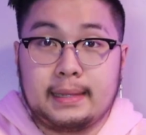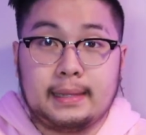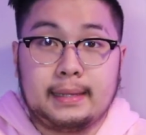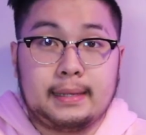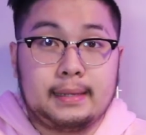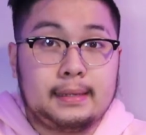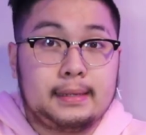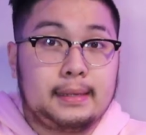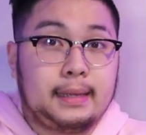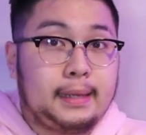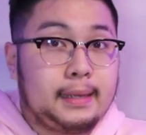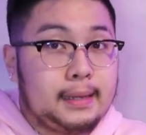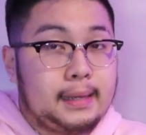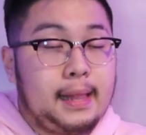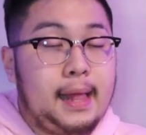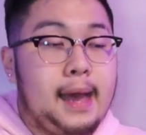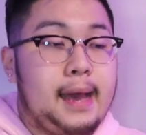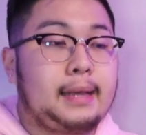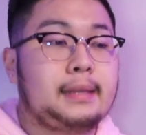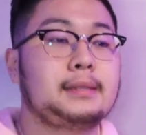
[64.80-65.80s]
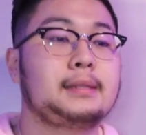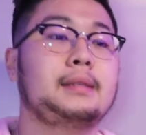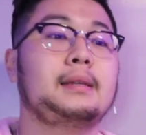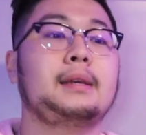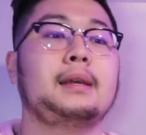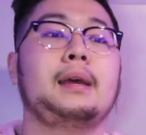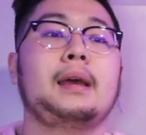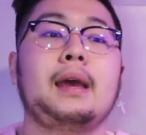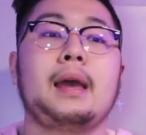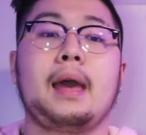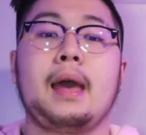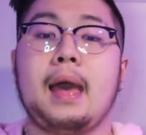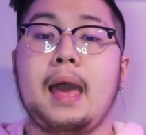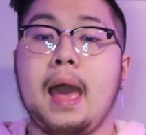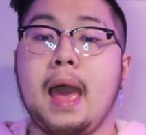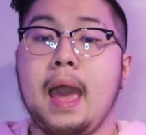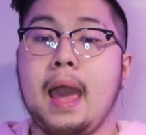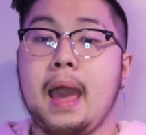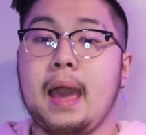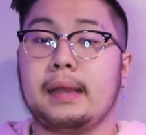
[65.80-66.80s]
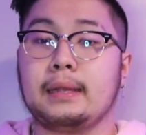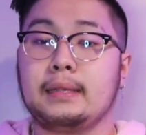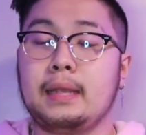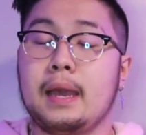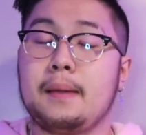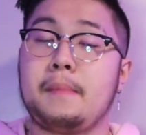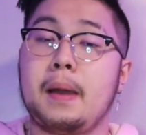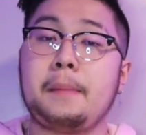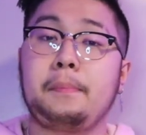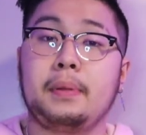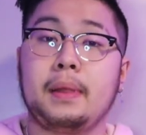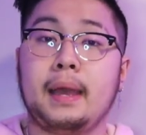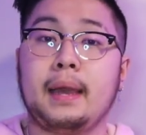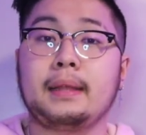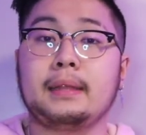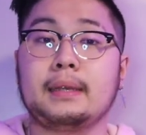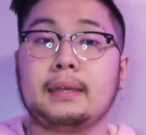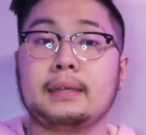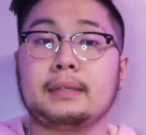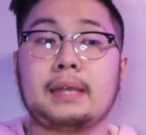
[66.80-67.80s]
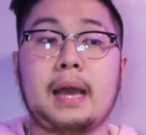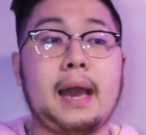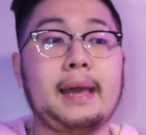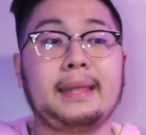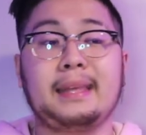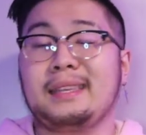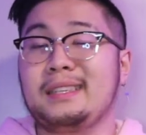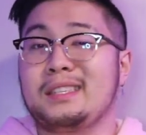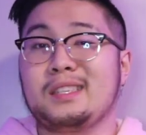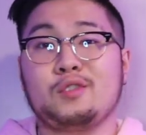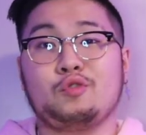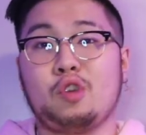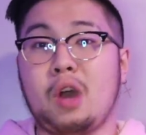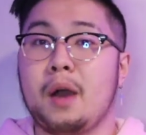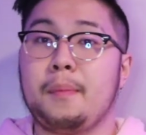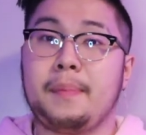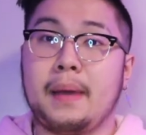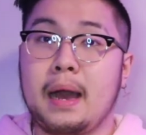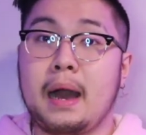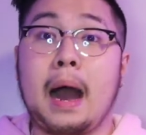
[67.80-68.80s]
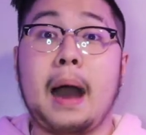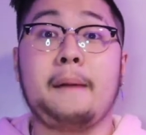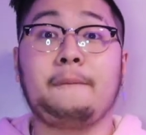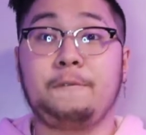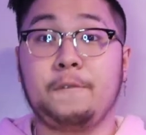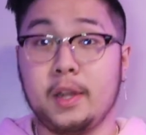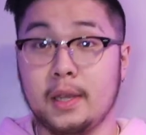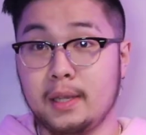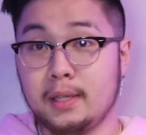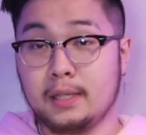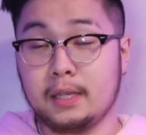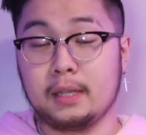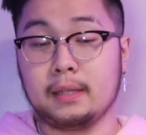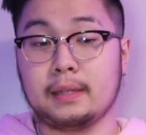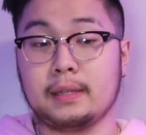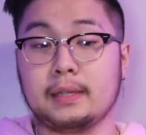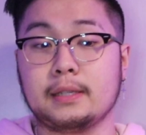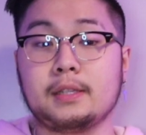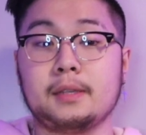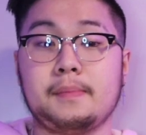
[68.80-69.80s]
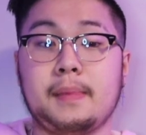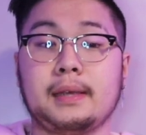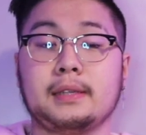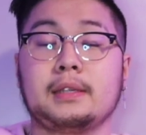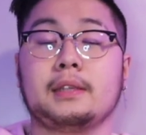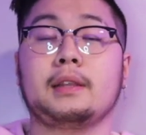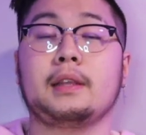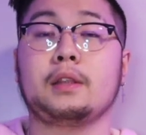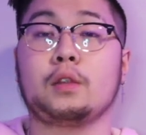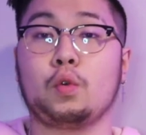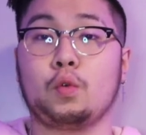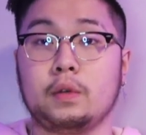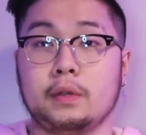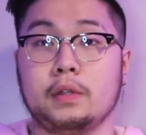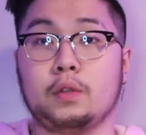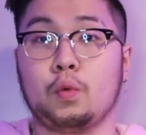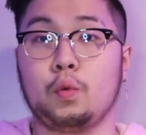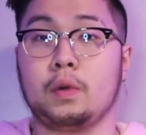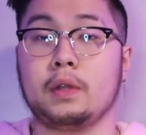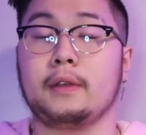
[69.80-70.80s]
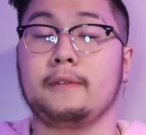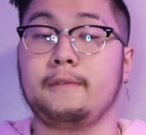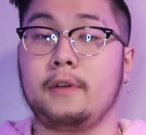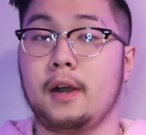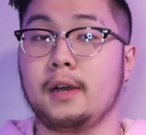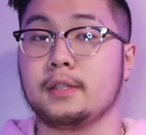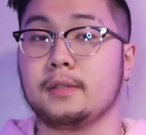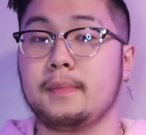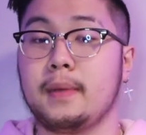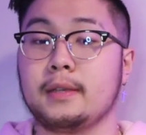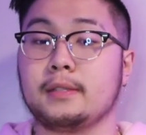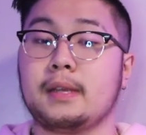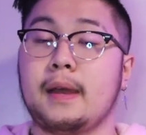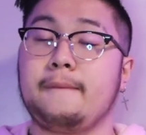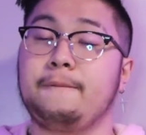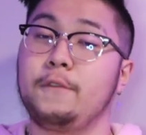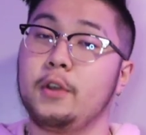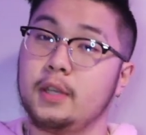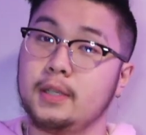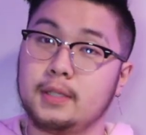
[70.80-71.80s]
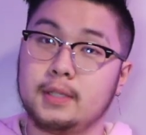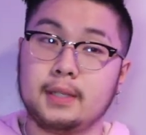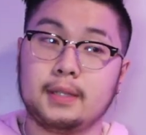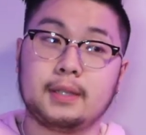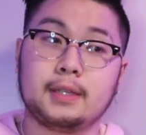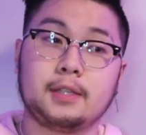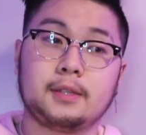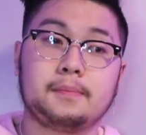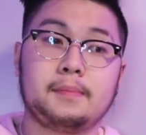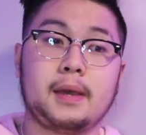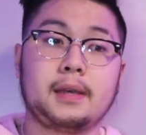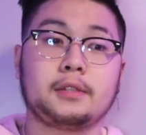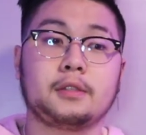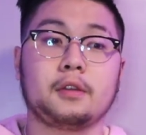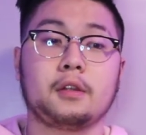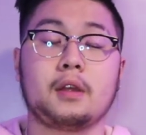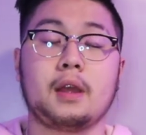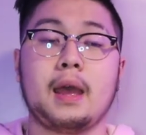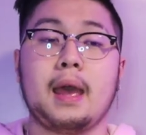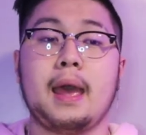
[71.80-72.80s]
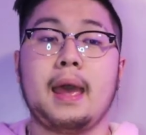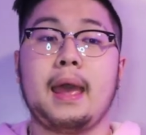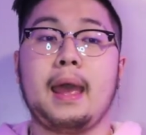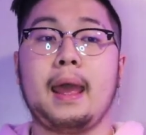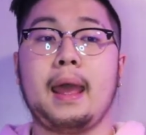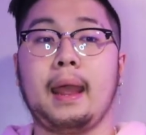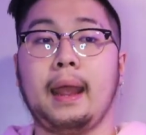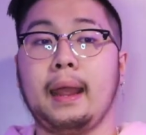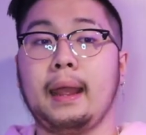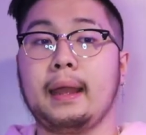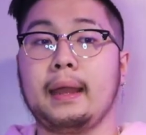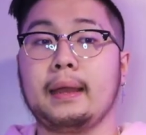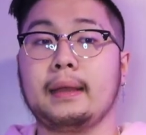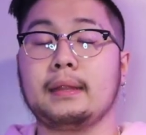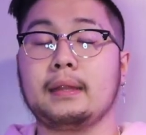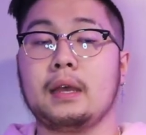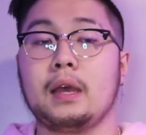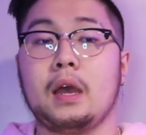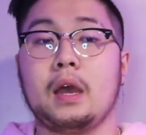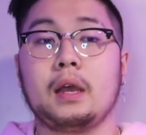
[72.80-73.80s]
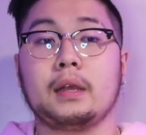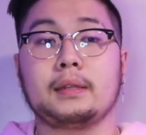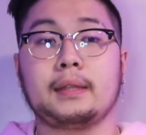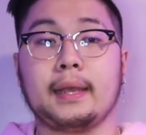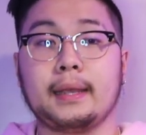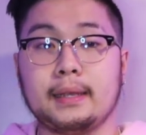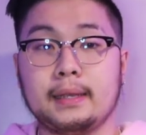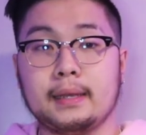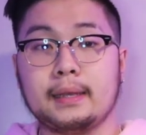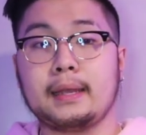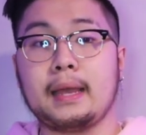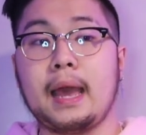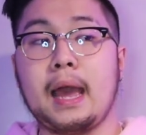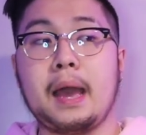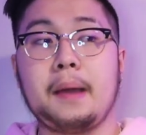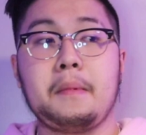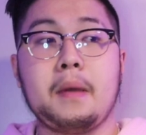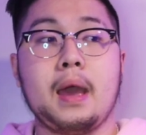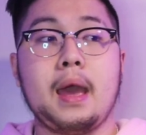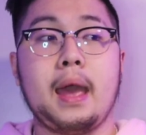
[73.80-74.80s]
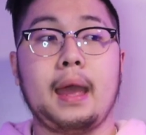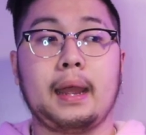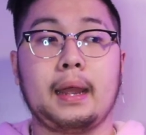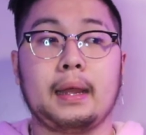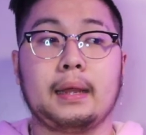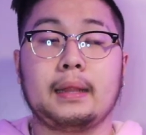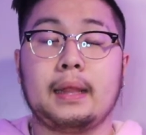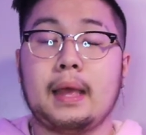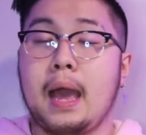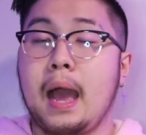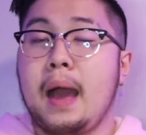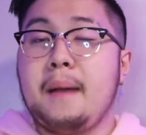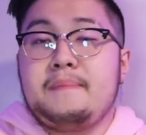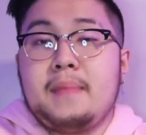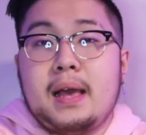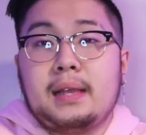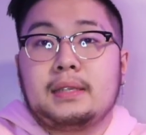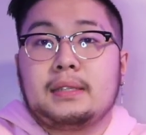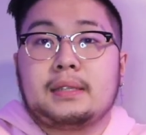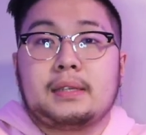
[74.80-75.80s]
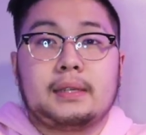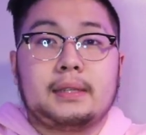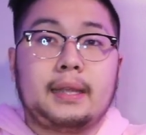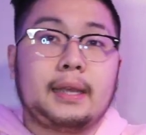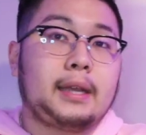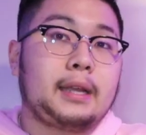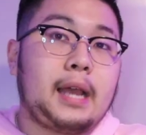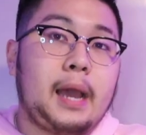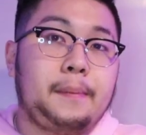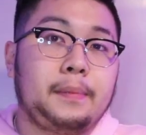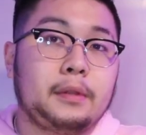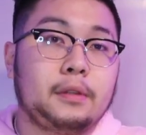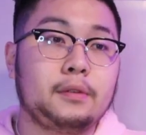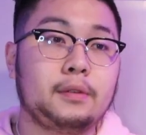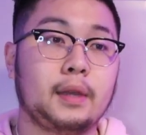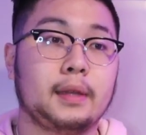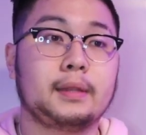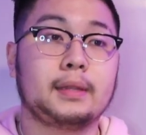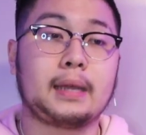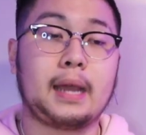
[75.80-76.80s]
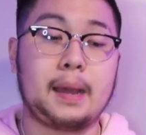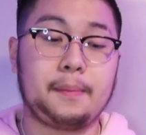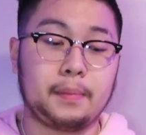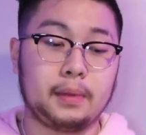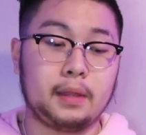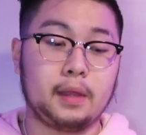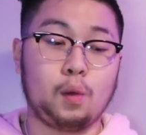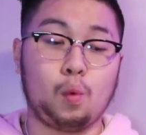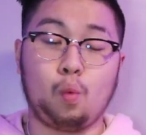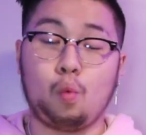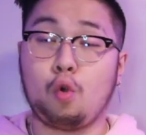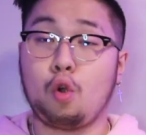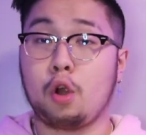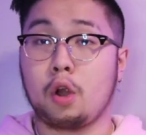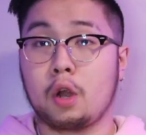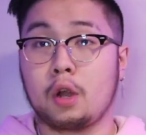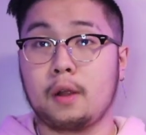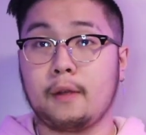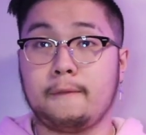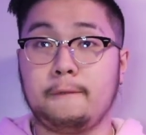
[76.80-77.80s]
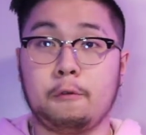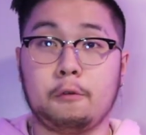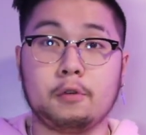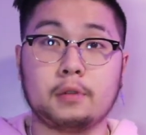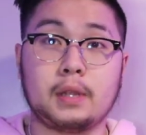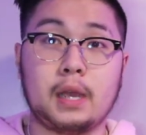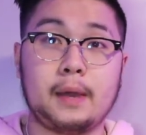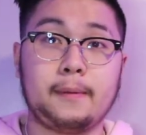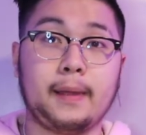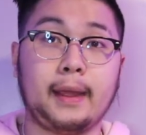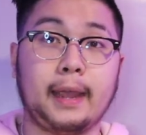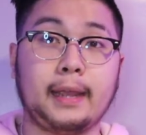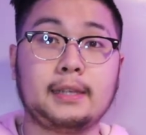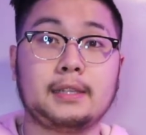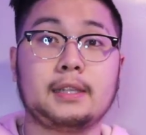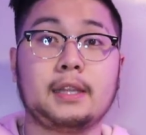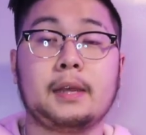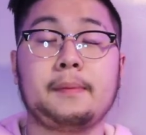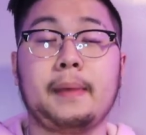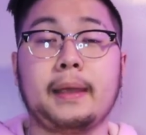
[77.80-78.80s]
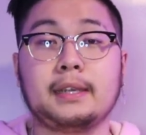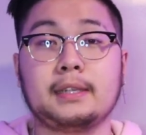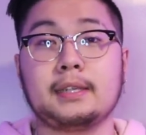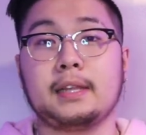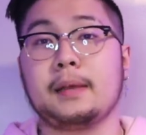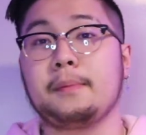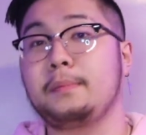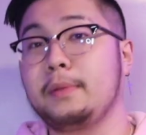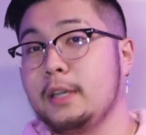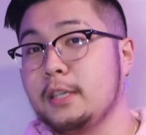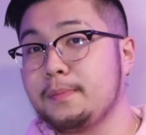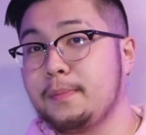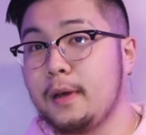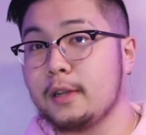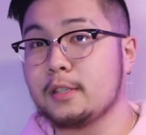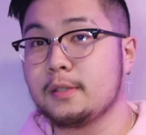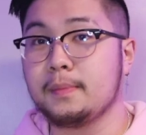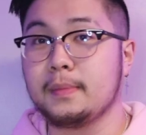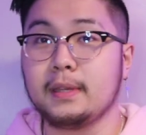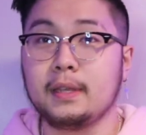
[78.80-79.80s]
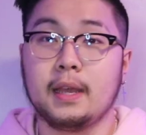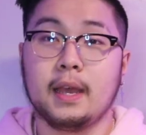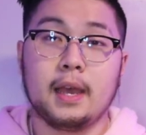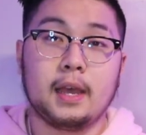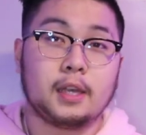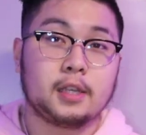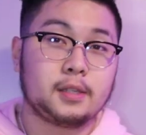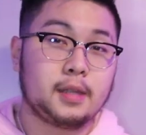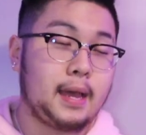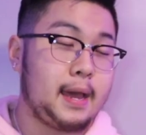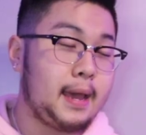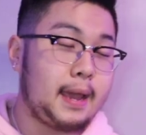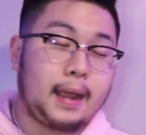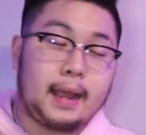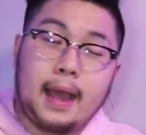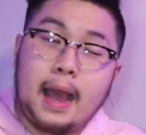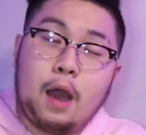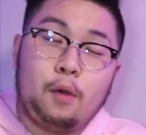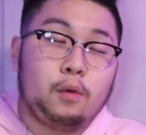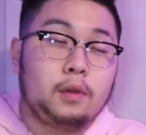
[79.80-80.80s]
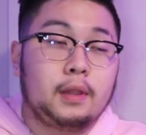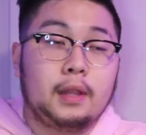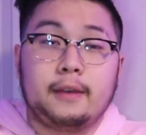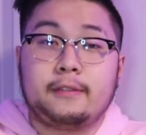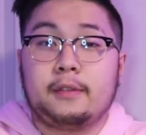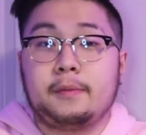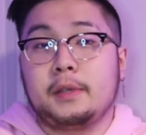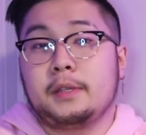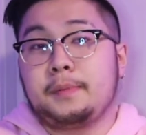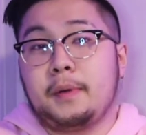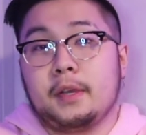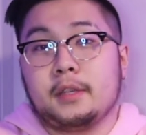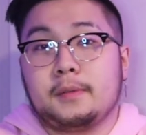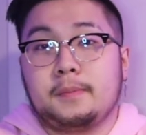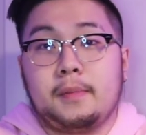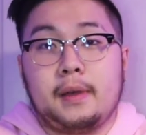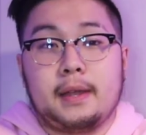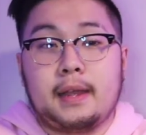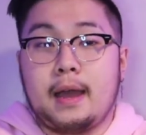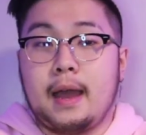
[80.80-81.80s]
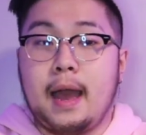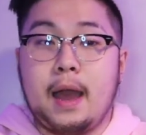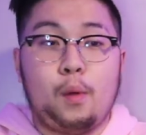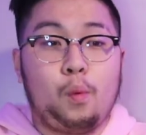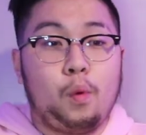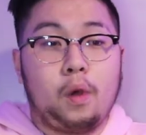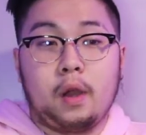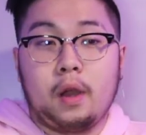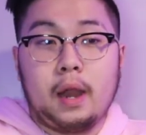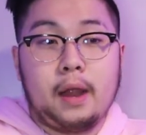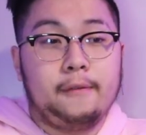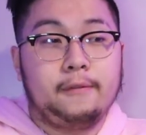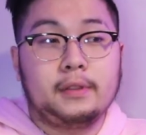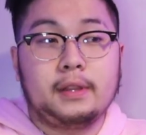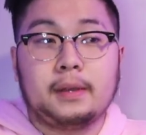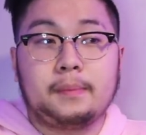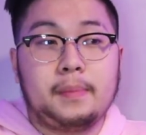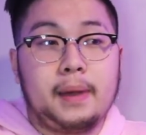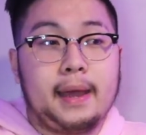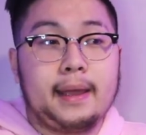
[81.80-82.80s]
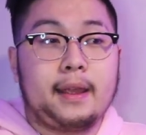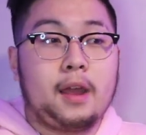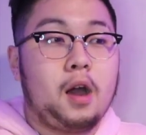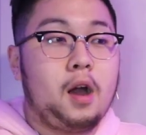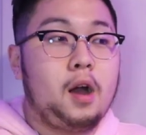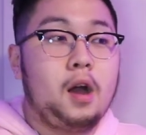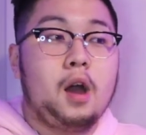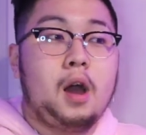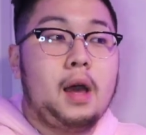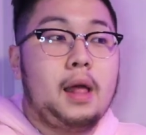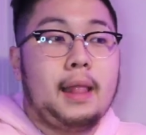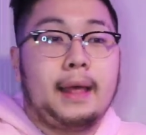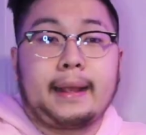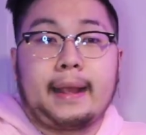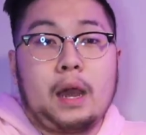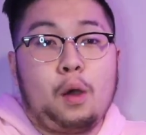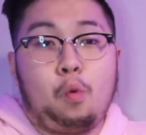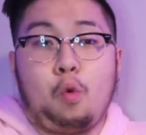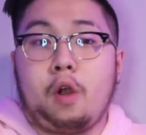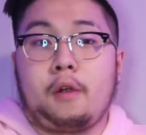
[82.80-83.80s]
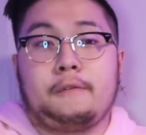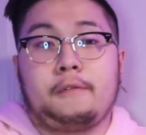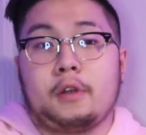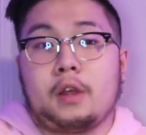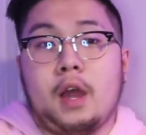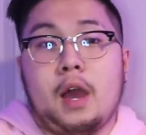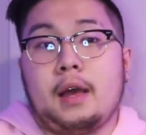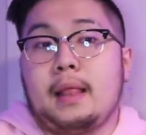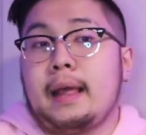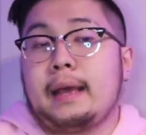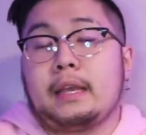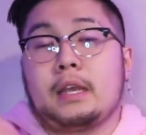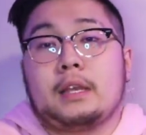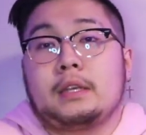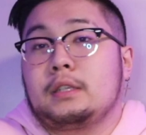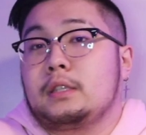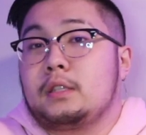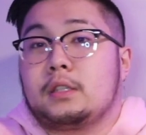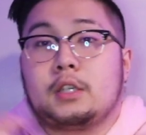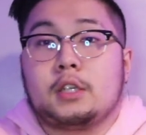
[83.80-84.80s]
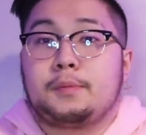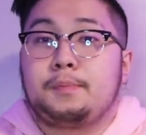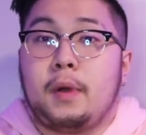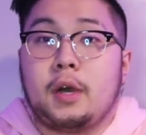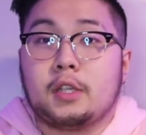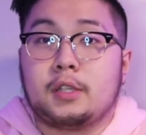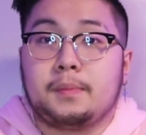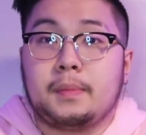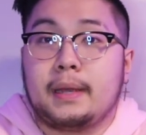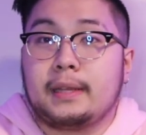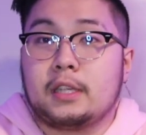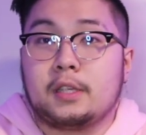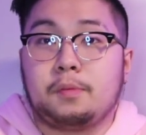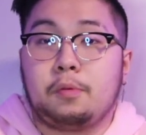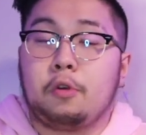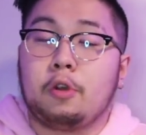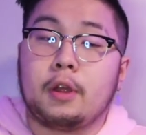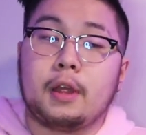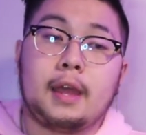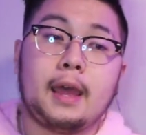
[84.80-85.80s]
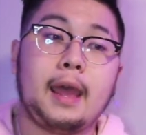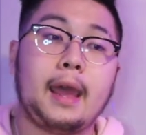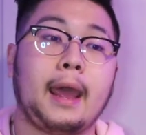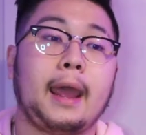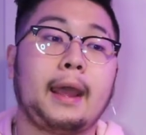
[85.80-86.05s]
into in class. And yeah, my plan is I didn't just drop out. I'm finishing this semester, the 2020 fall semester. I'm finishing this semester and taking a gap and I'm not just gonna take a gap and do nothing. I'm gonna work full time at H&M. H&M, please sponsor me. So, I, I would love to be sponsored by y'all. I wear everything by y'all. Like I work for y'all. Like just, just sponsor me at this point.